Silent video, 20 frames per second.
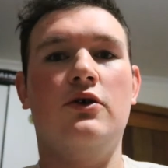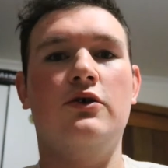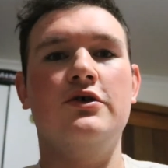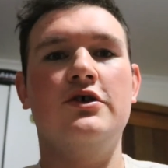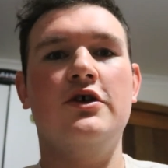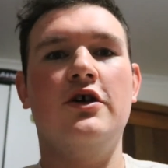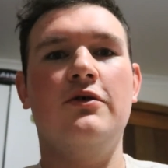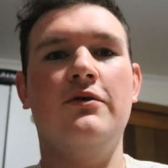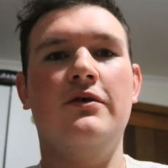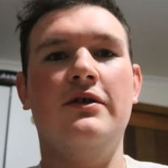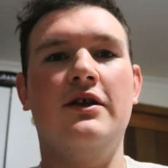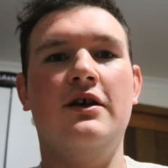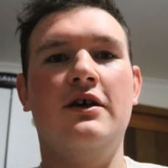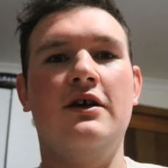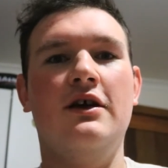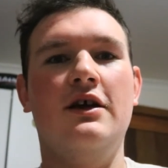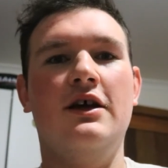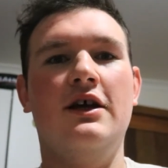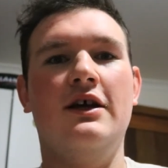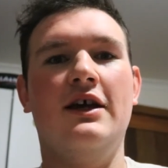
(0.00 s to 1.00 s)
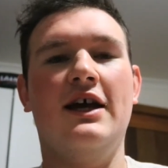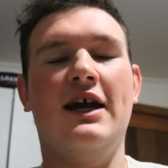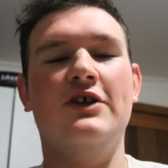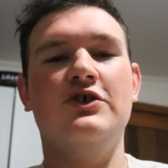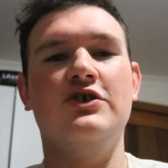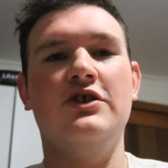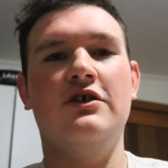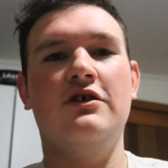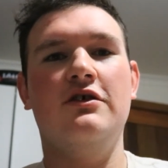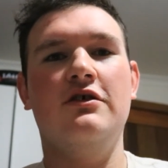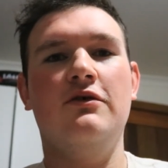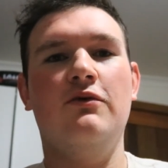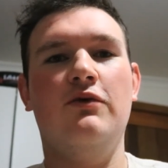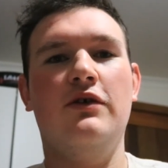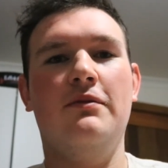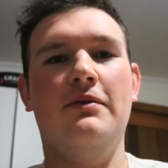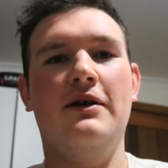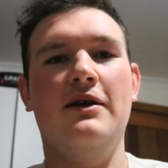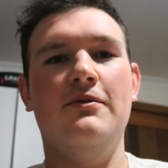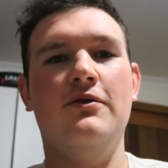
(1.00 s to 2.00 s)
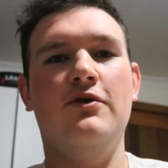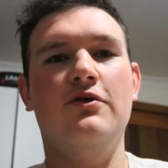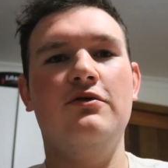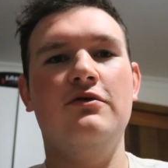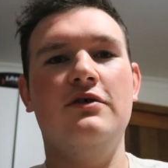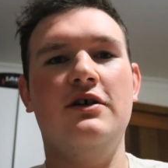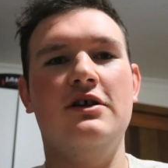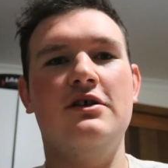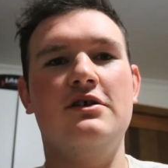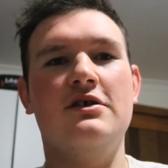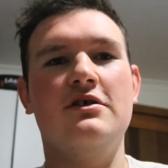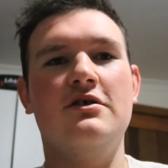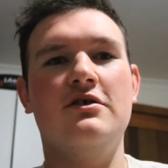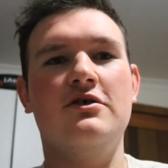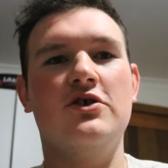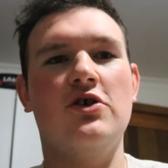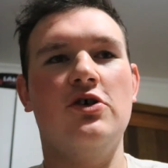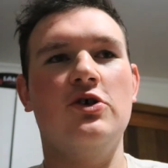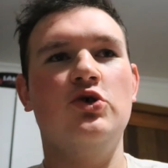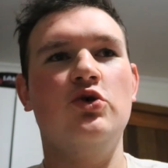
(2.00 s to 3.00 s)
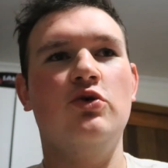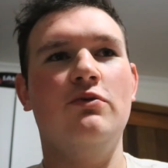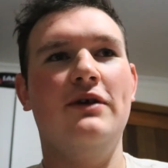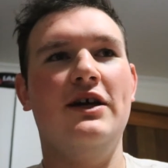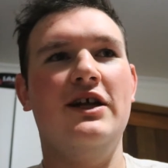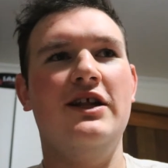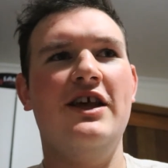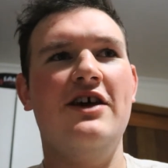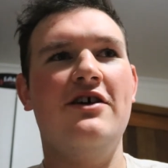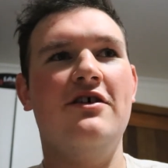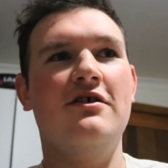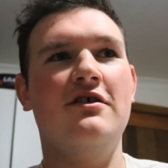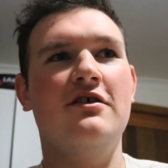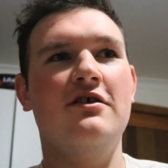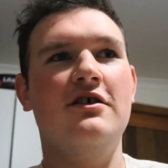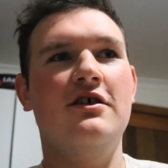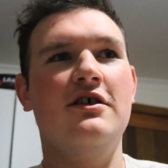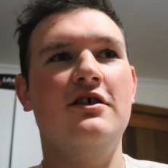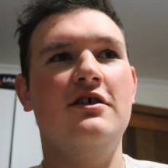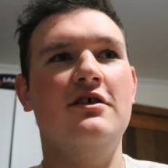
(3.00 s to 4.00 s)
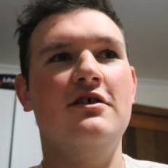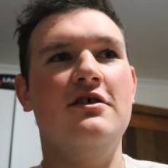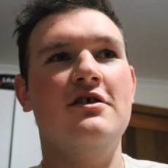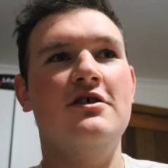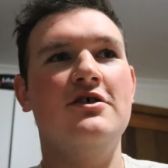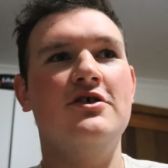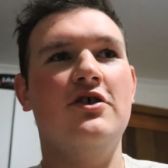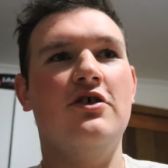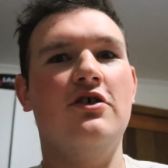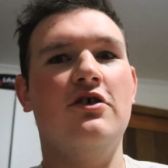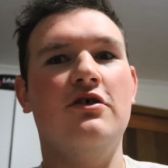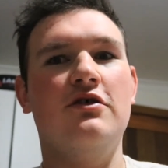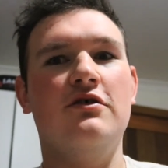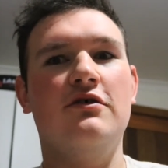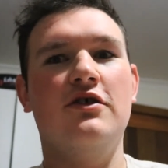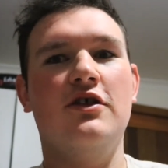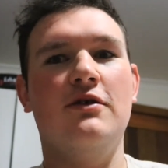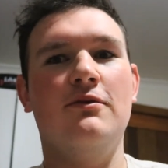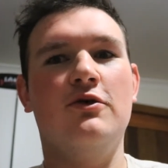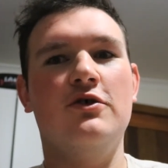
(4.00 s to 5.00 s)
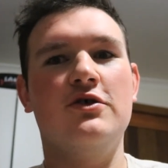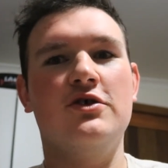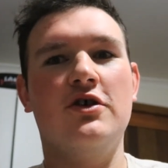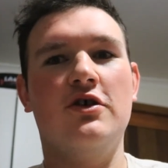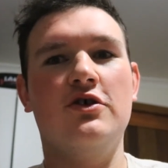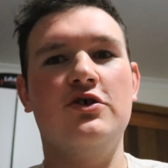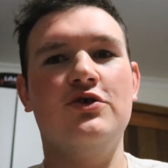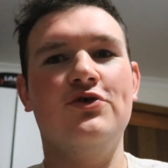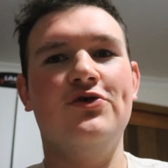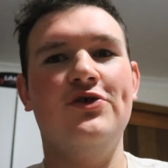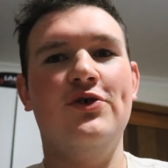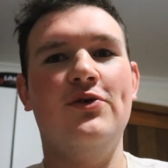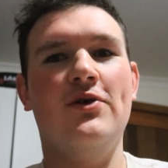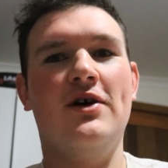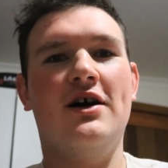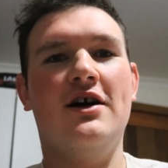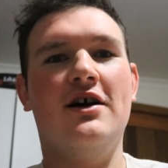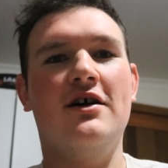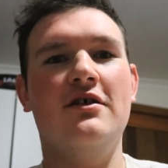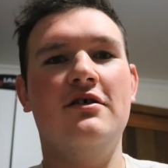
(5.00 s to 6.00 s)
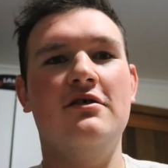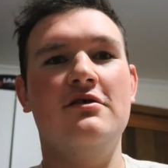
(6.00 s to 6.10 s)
Also with the engaging with people, it's social media. So the more social you are,